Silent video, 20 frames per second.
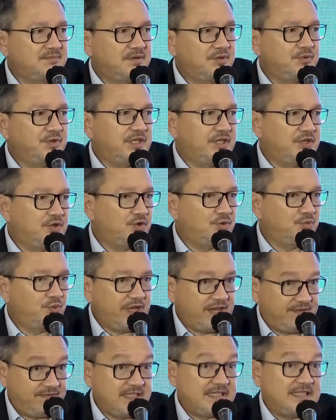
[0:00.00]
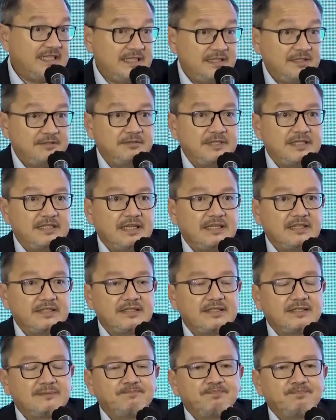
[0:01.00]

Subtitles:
but we haven't seen the results.